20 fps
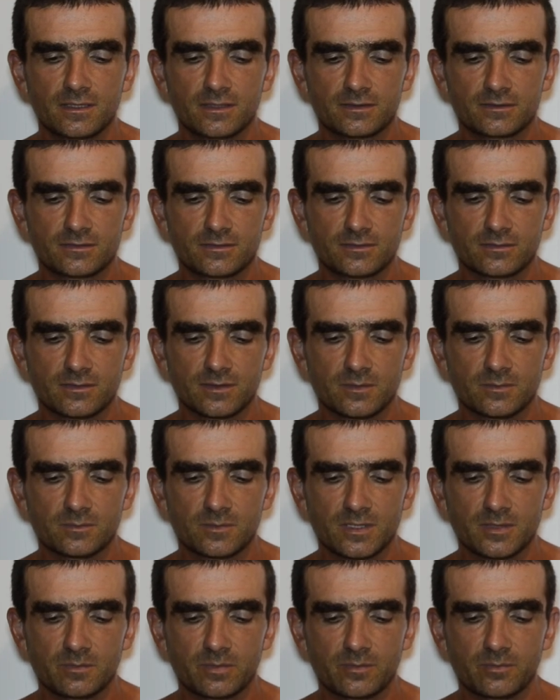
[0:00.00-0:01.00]
So, and
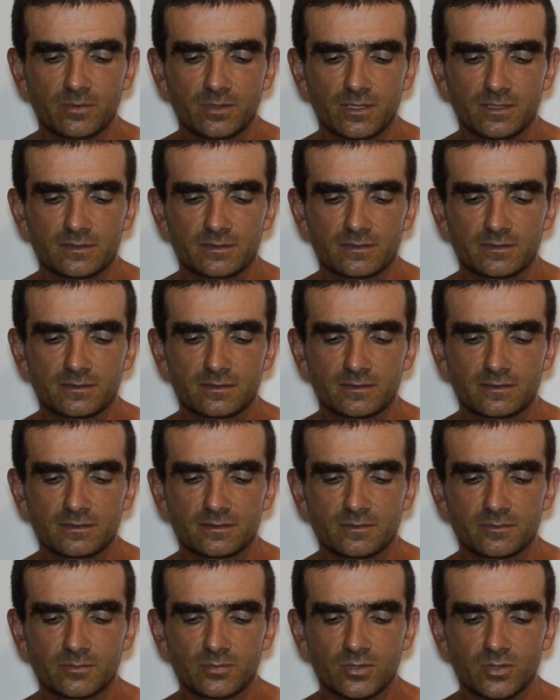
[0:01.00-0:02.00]
many people had
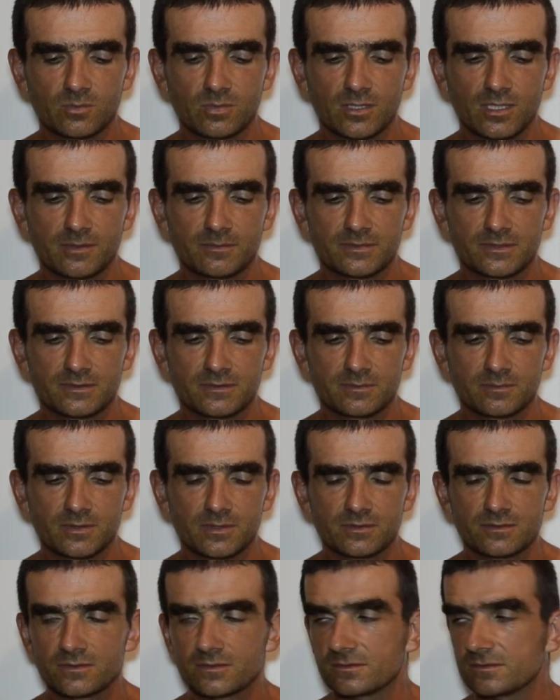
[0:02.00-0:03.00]
problems
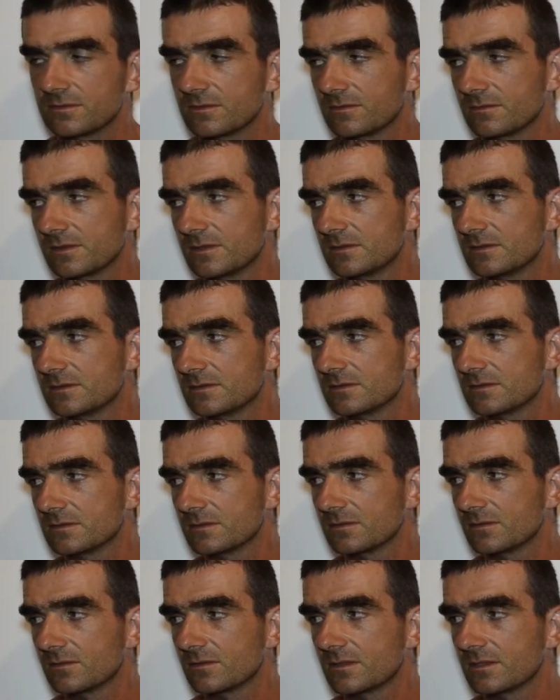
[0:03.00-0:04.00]
because also it's
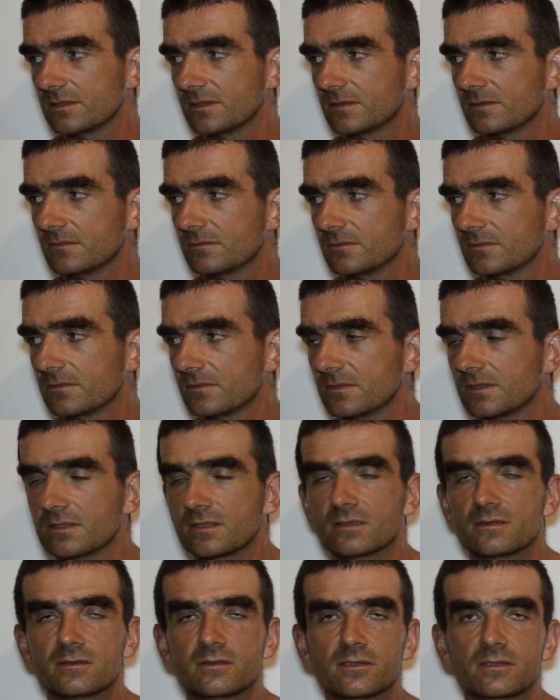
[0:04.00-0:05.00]
already like
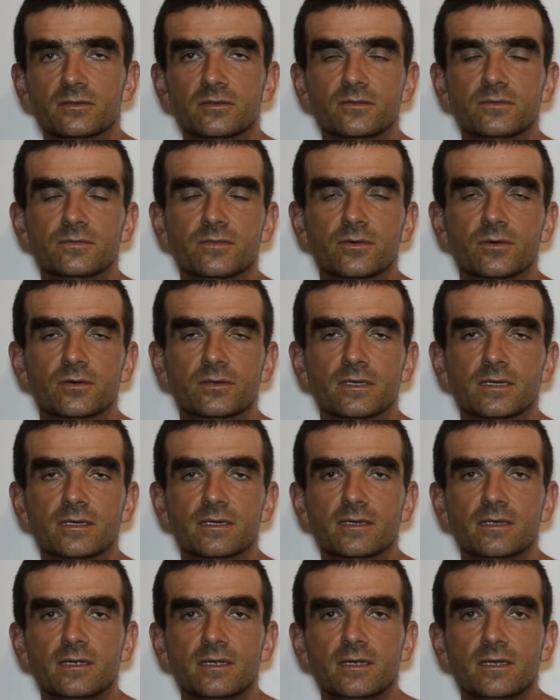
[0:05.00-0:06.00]
third or fourth
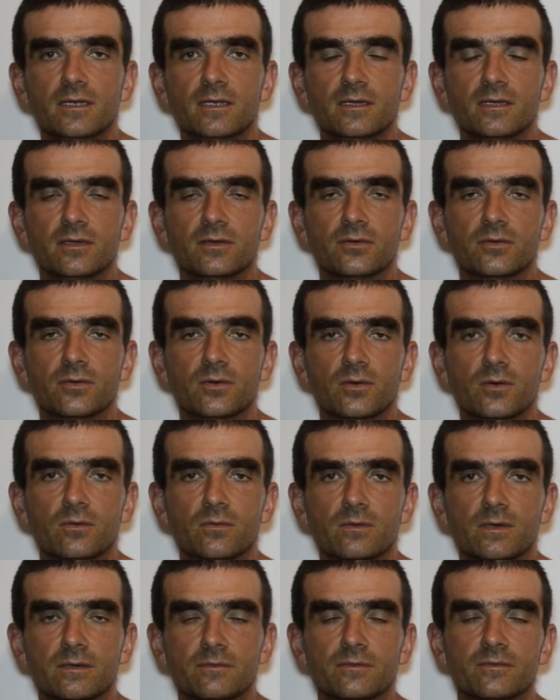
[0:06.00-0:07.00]
day in the row
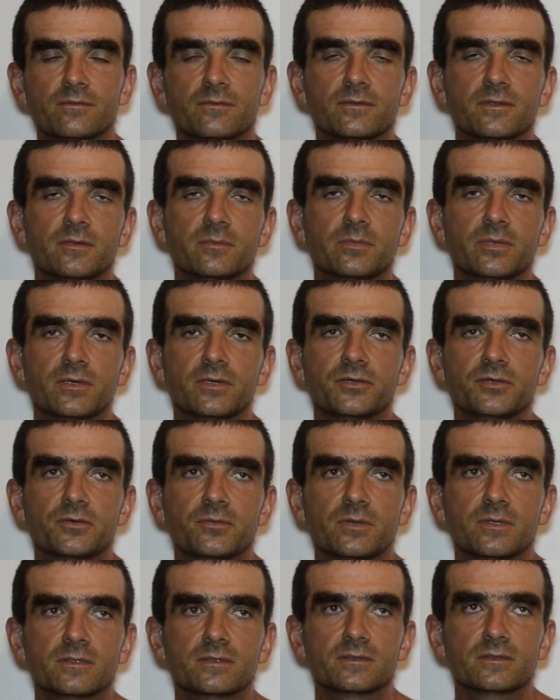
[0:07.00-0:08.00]
when temperature
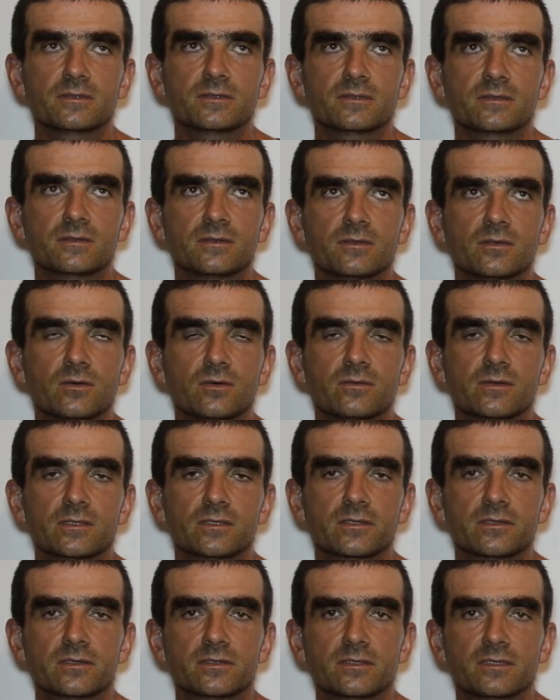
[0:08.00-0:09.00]
went over
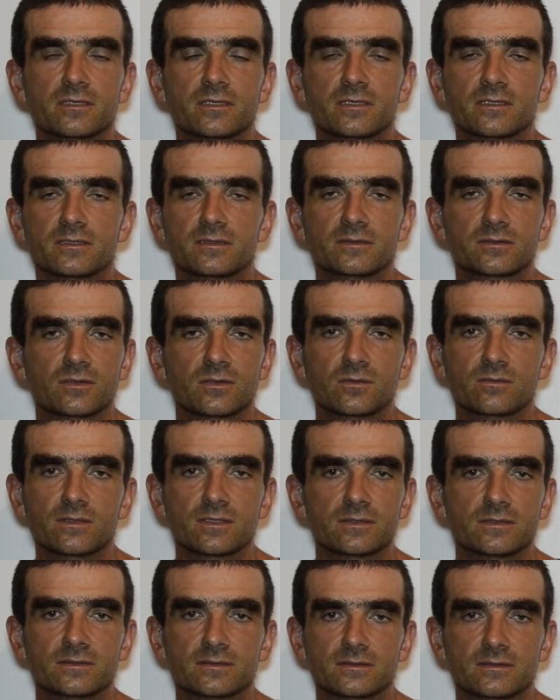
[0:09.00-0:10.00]
30, and it's
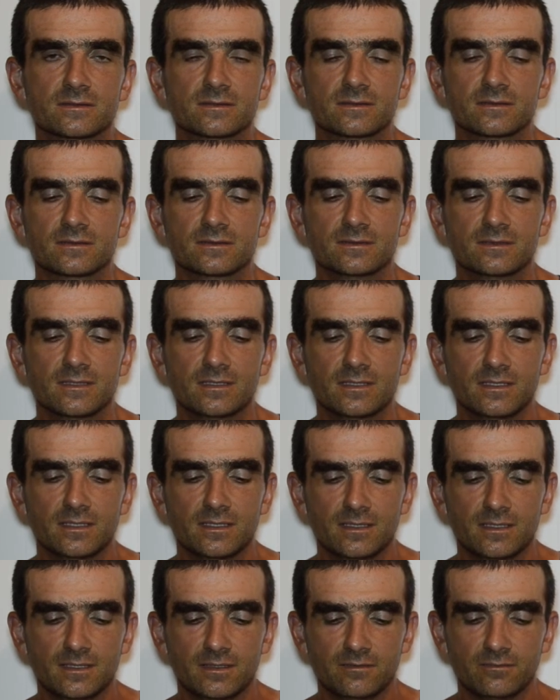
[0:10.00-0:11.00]
always
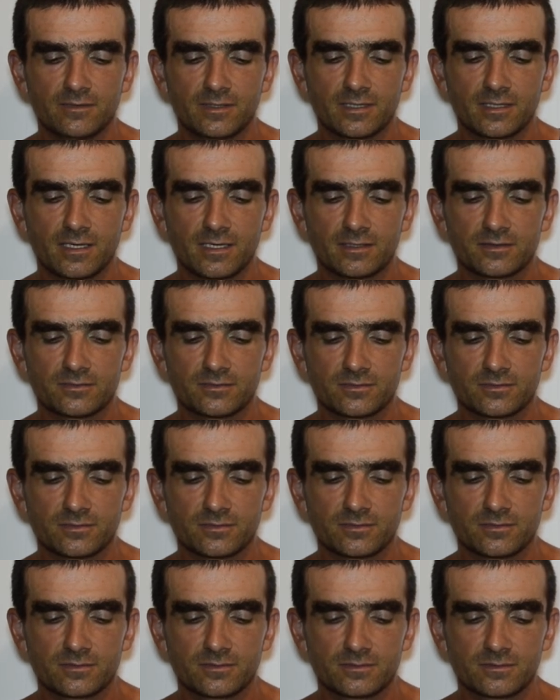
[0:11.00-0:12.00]
very hard
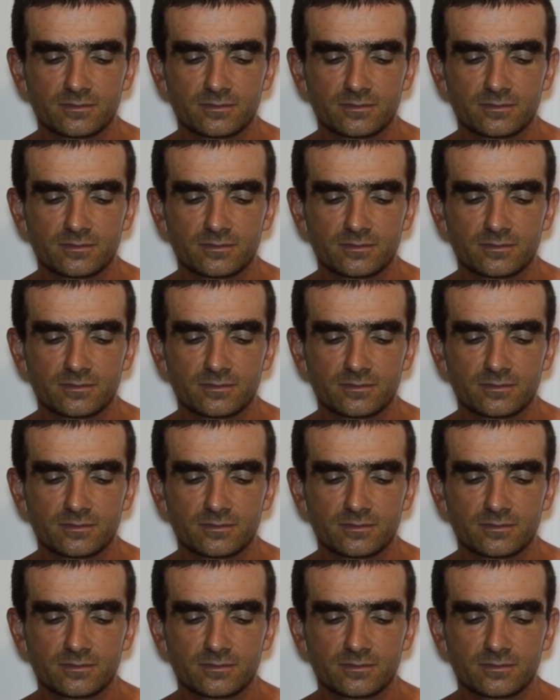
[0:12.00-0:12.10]
to